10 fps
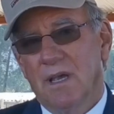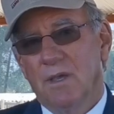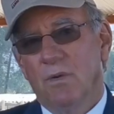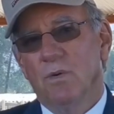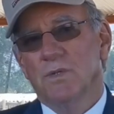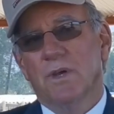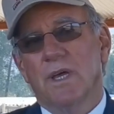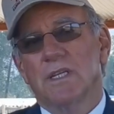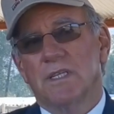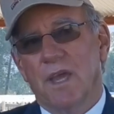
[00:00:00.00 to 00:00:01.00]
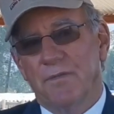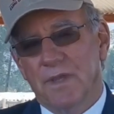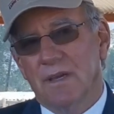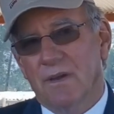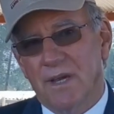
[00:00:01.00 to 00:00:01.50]
You're also going to save on
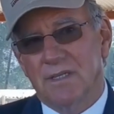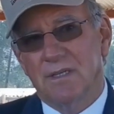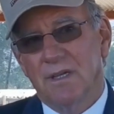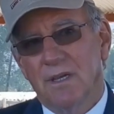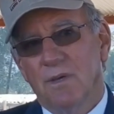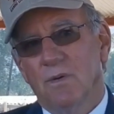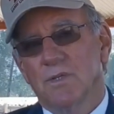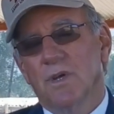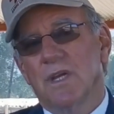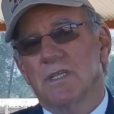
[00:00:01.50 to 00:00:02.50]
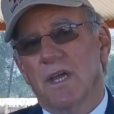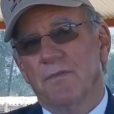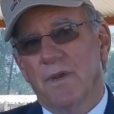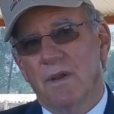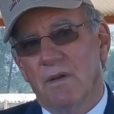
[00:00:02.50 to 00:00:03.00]
the crate. You're also going to
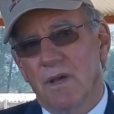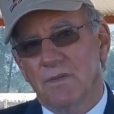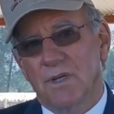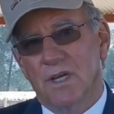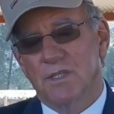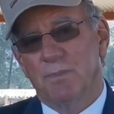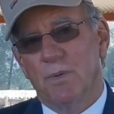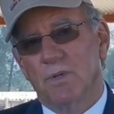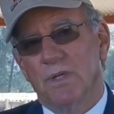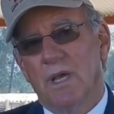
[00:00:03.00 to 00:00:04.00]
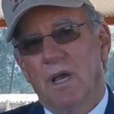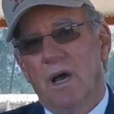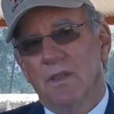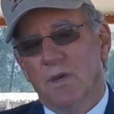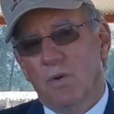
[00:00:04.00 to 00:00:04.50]
save on the road transport, on the